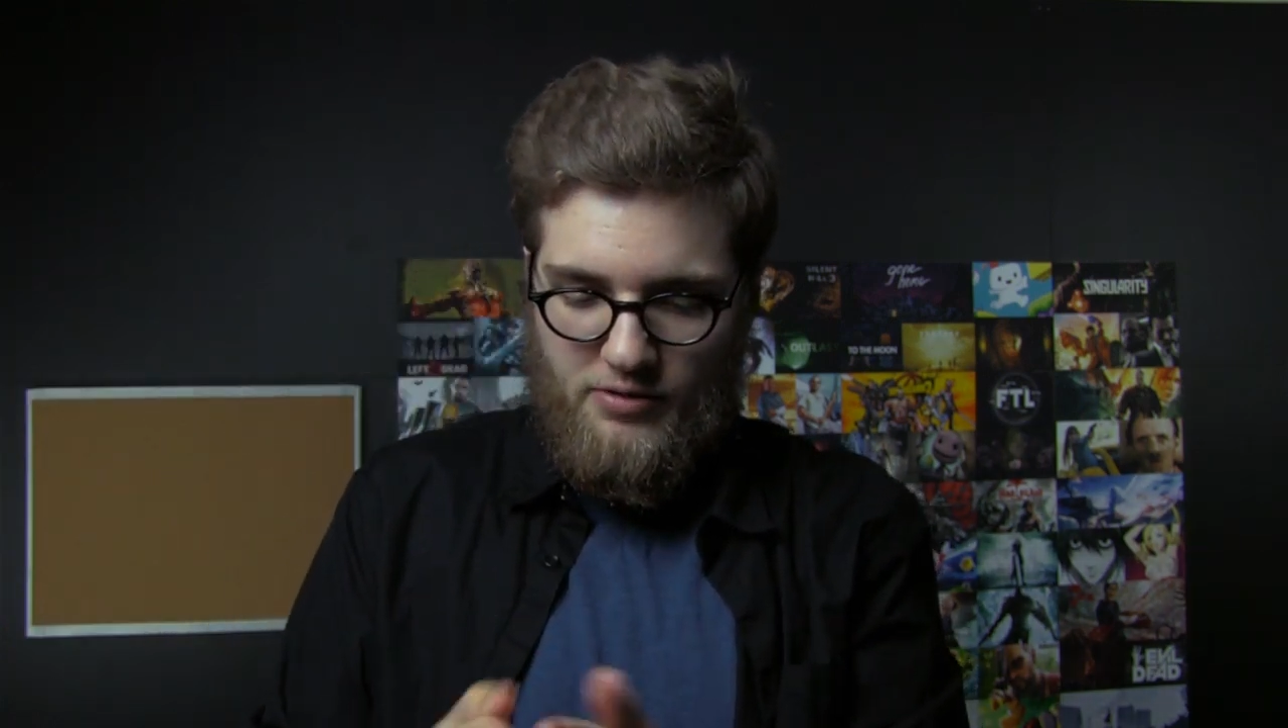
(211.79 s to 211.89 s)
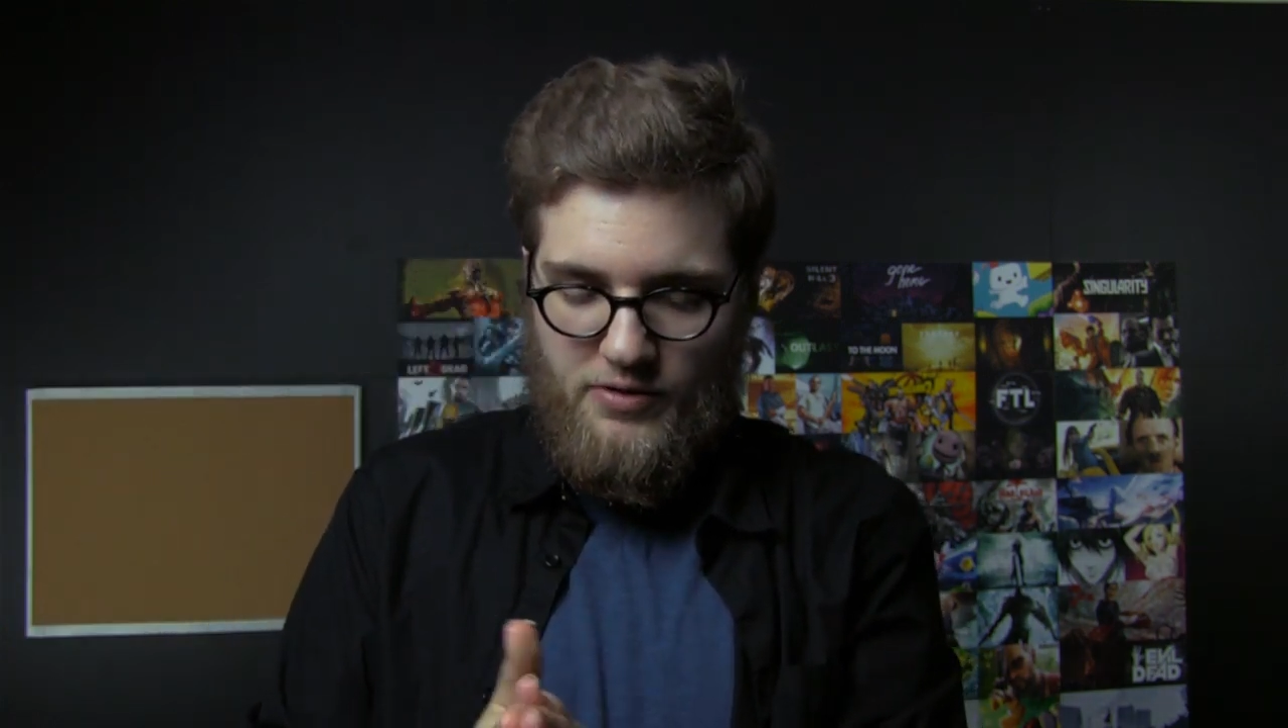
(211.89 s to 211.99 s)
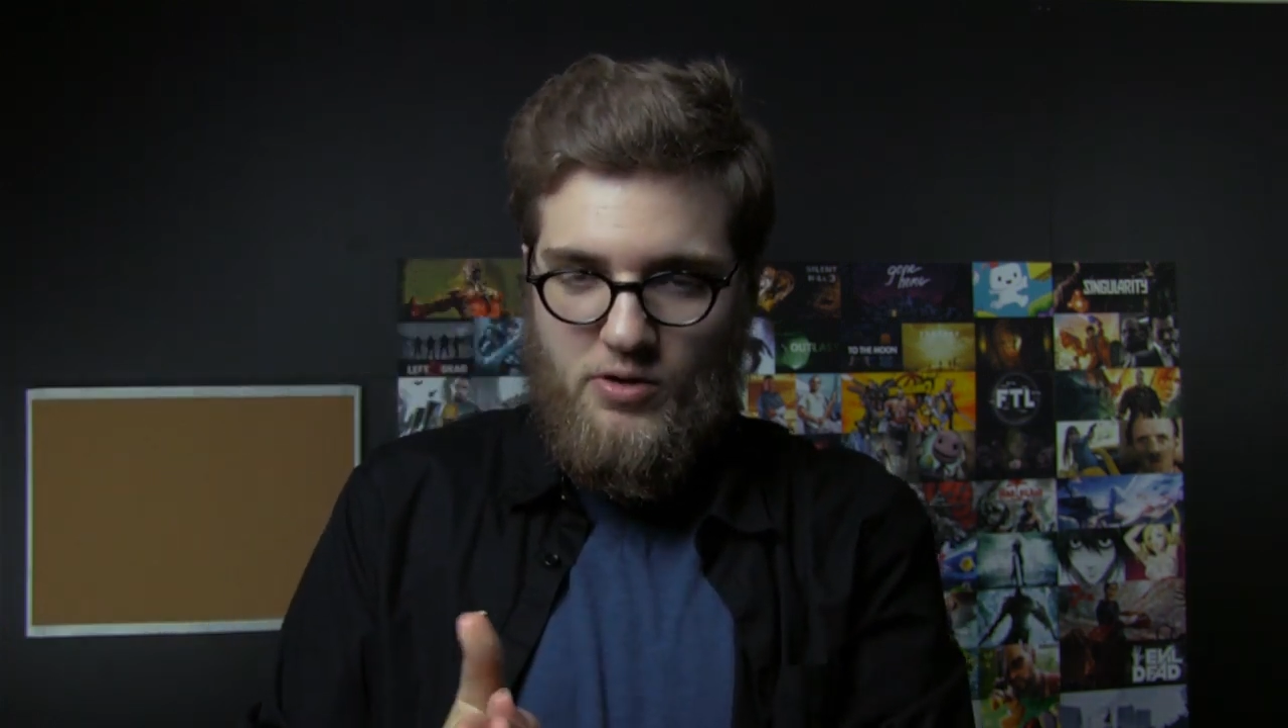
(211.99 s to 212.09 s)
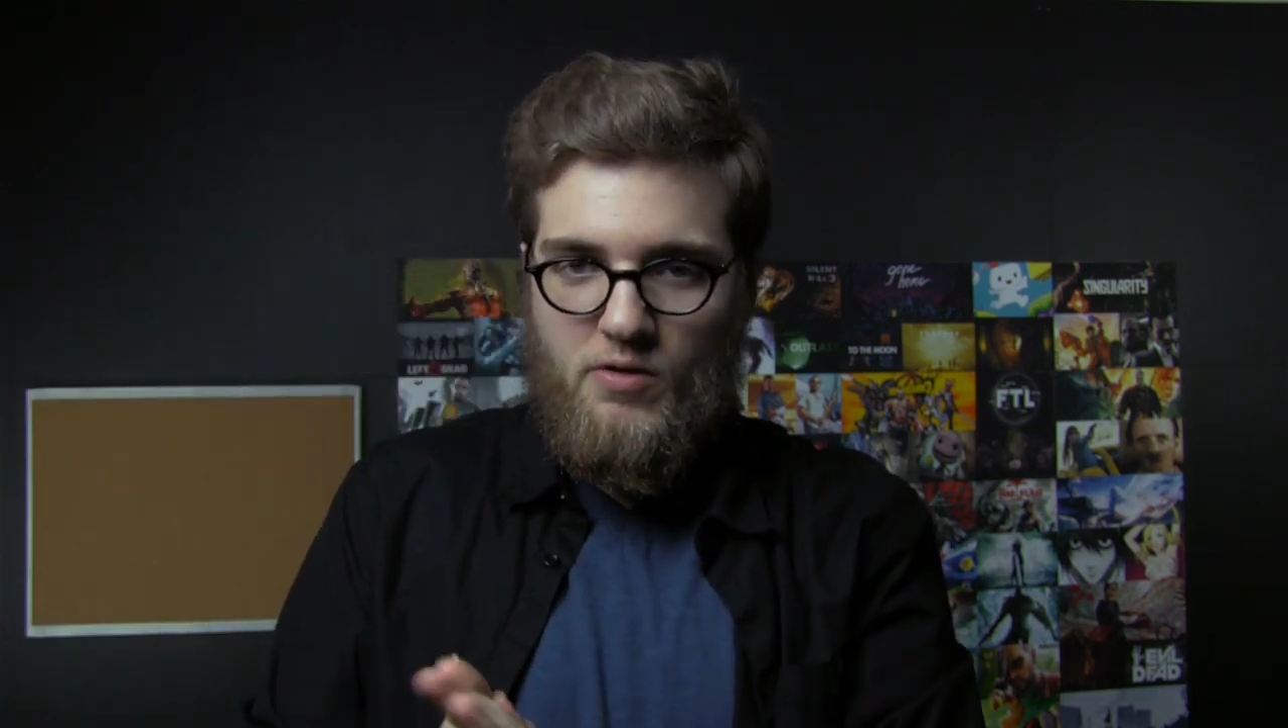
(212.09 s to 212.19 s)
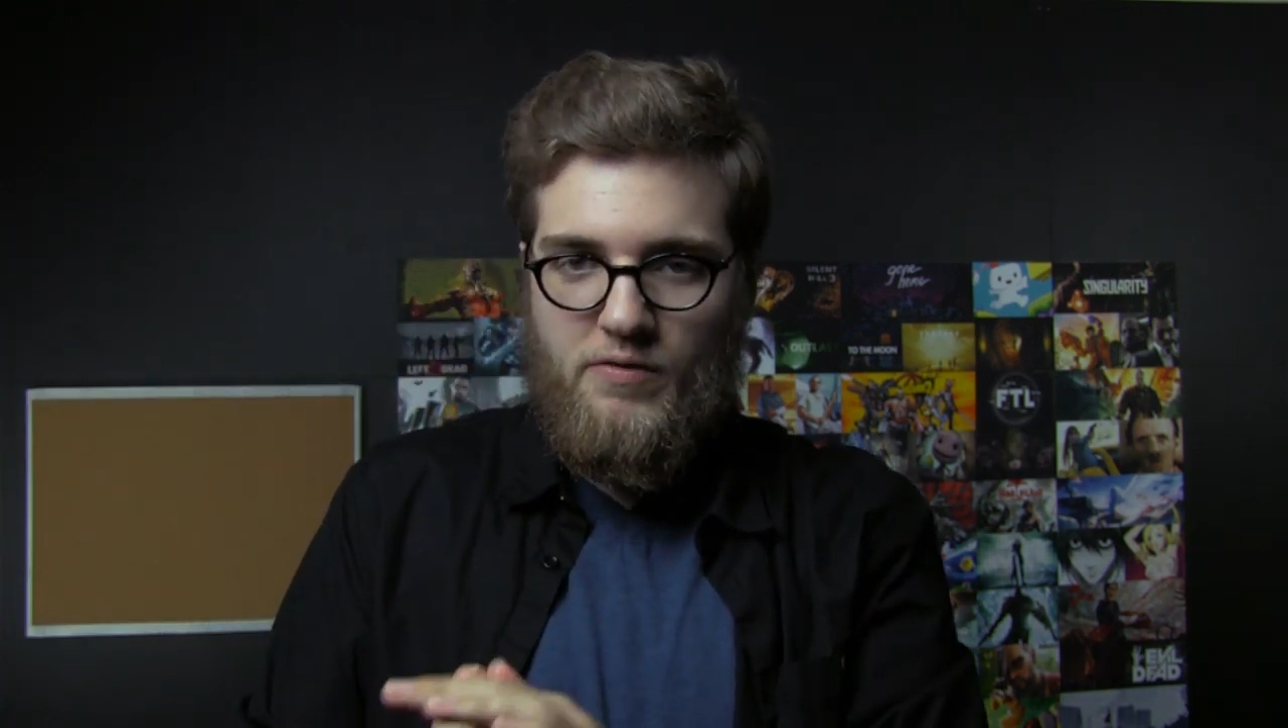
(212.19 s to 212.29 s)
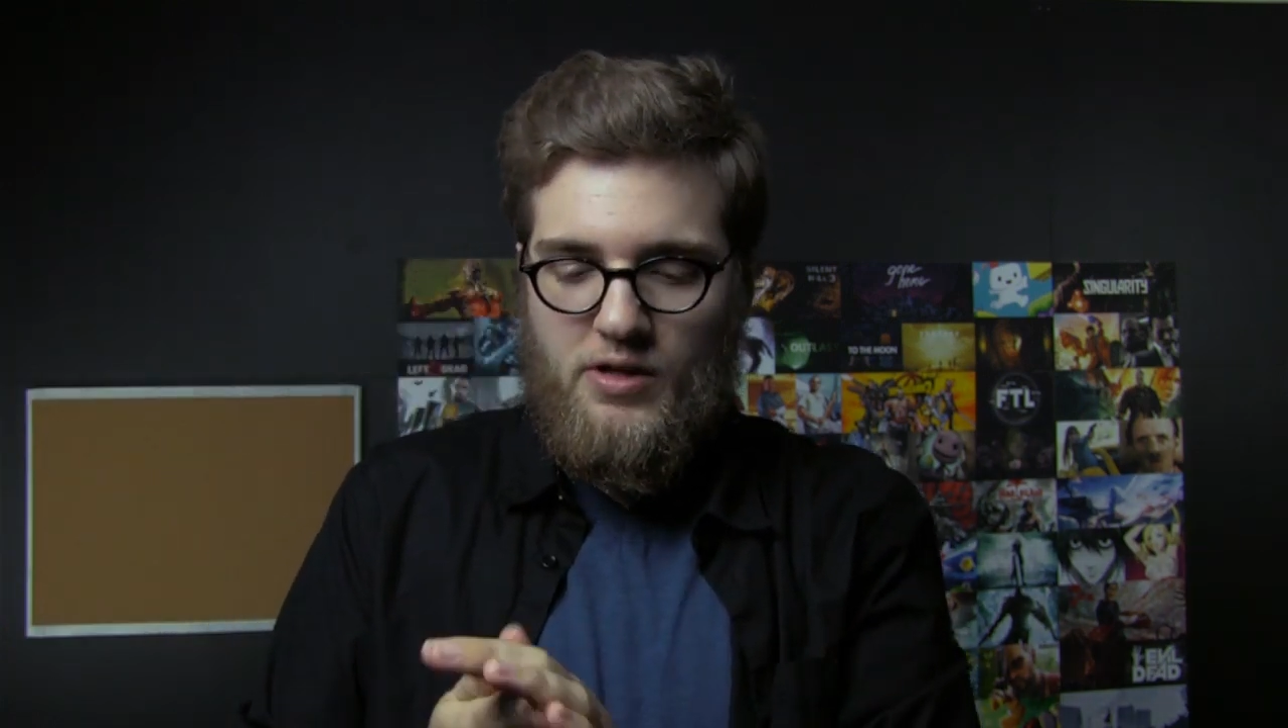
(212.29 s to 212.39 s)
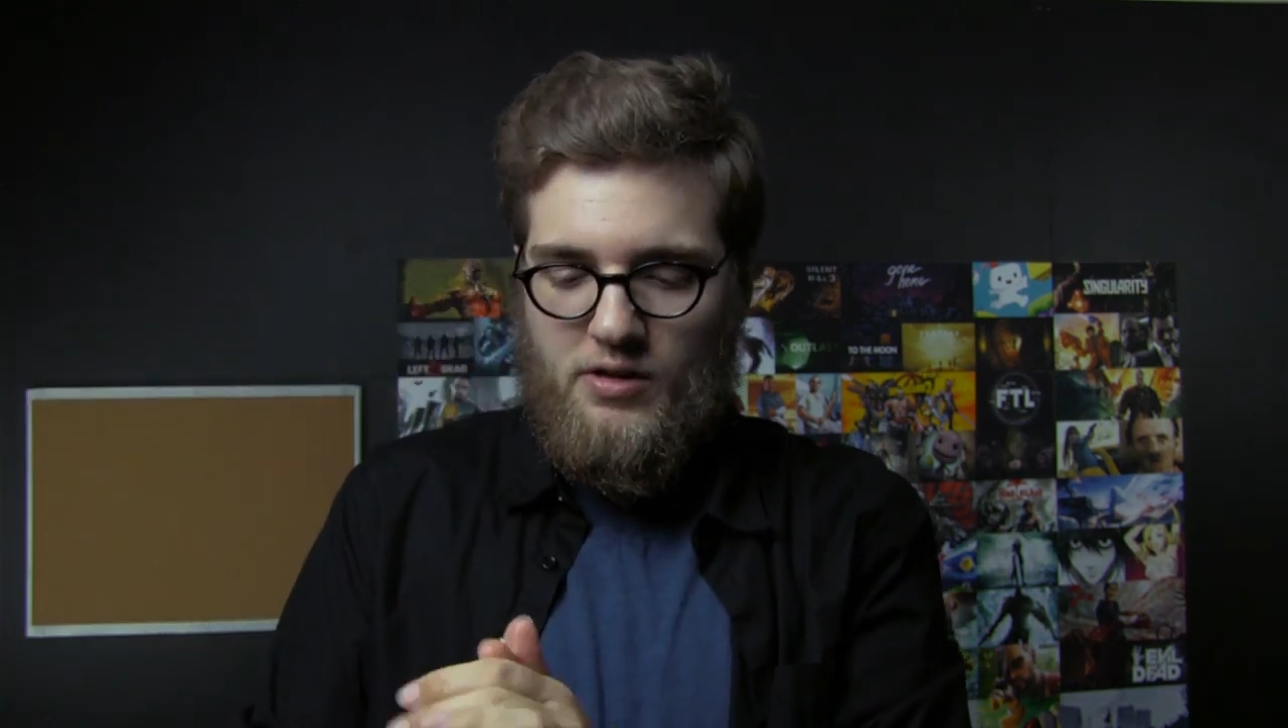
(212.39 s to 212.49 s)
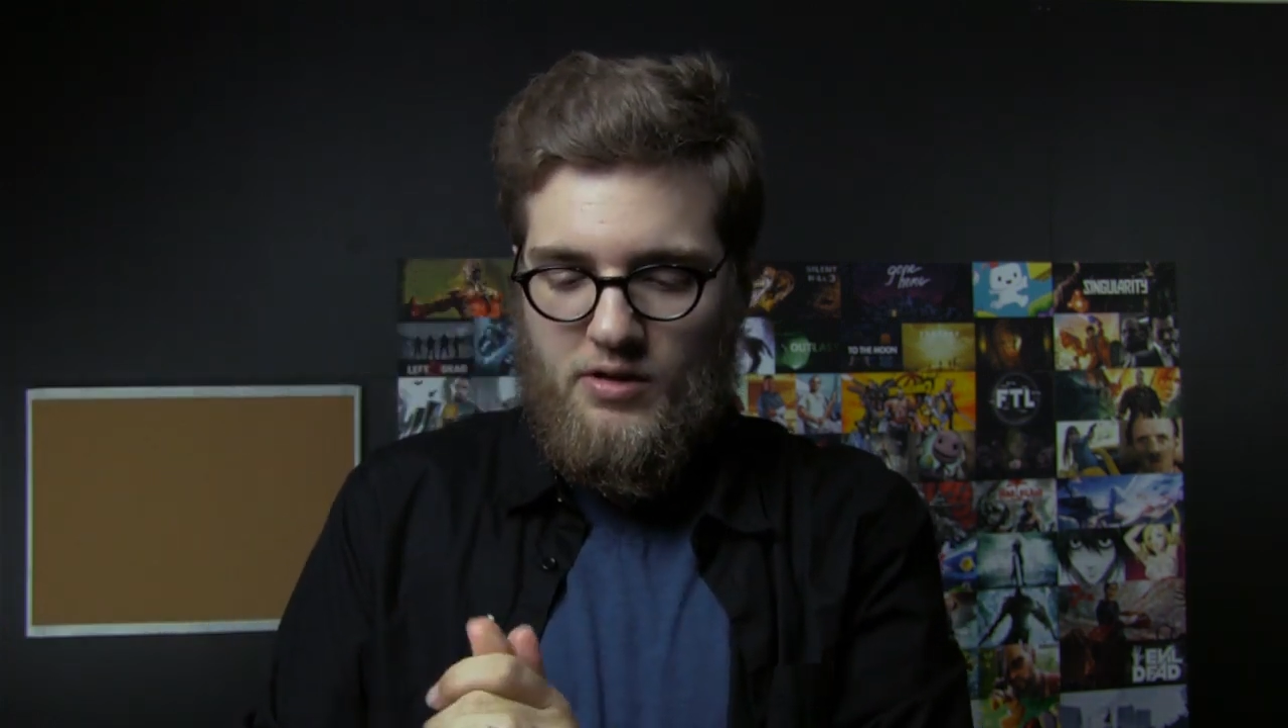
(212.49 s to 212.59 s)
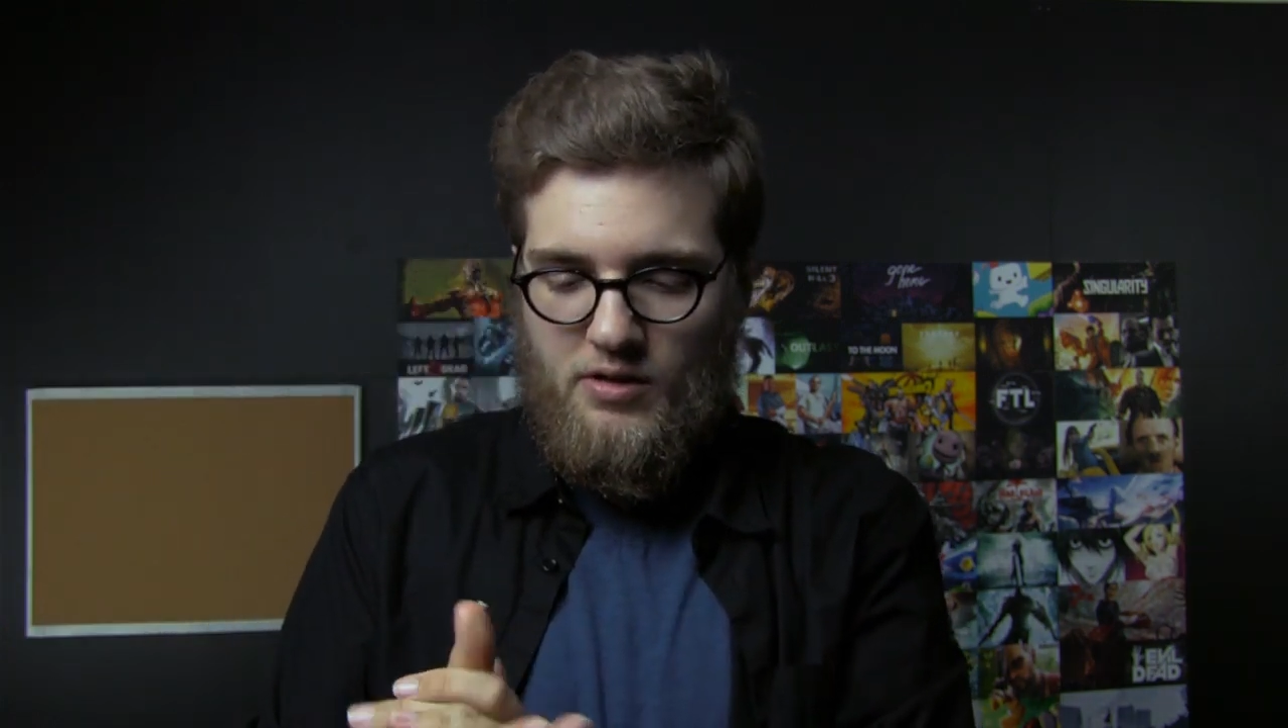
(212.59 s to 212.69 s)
review of it.